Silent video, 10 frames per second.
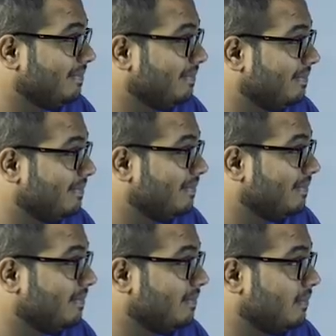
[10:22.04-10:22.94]

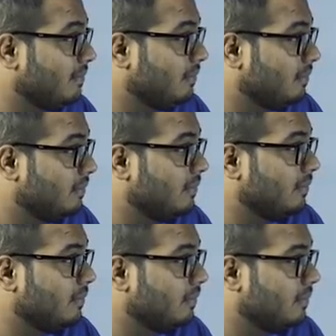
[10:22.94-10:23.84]

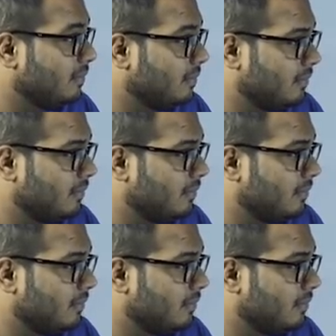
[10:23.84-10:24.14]
This person isn't speaking.